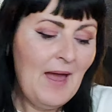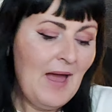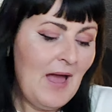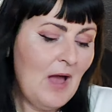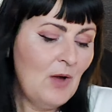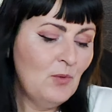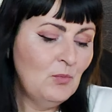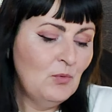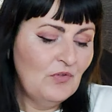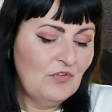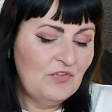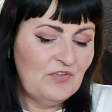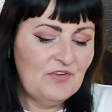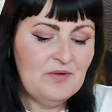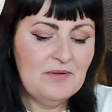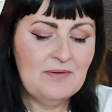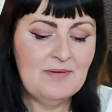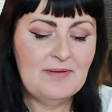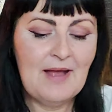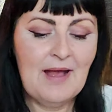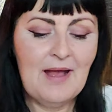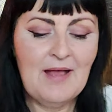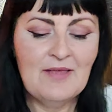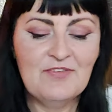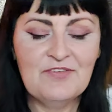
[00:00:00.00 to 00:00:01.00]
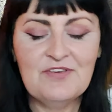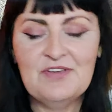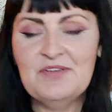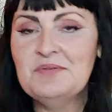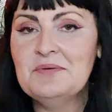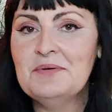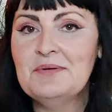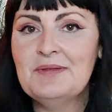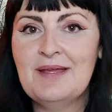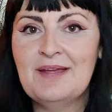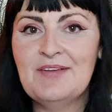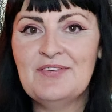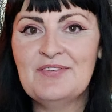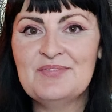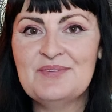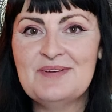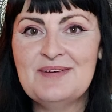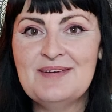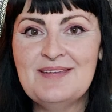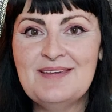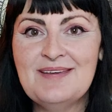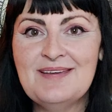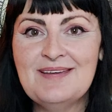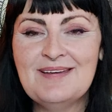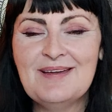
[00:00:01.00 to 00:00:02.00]
I will see you guys in your next
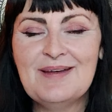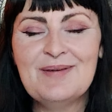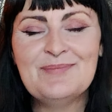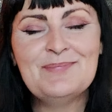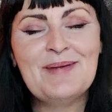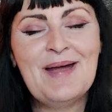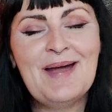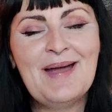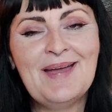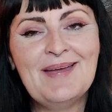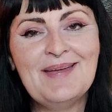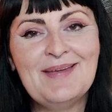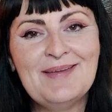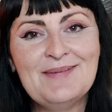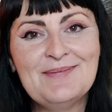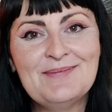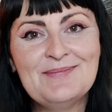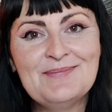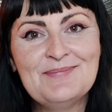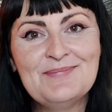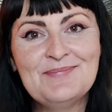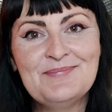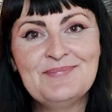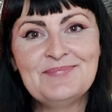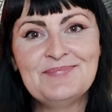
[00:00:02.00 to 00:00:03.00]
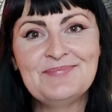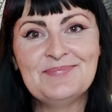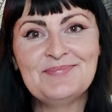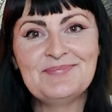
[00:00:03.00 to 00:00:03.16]
reading. Bye.